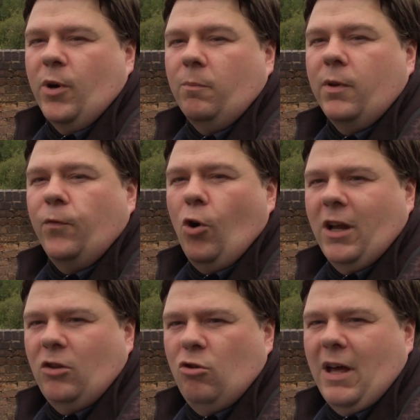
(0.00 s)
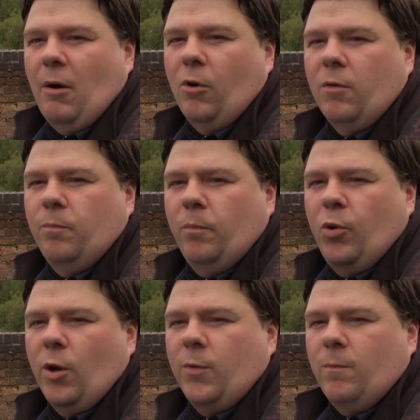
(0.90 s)
but before I do that, I want to
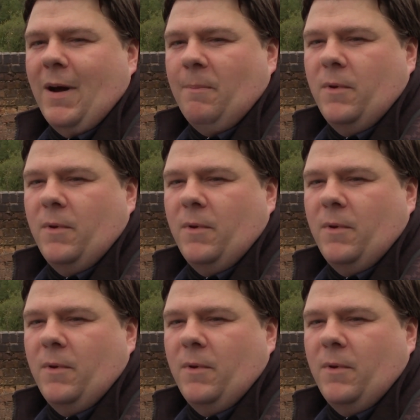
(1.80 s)
pull up the map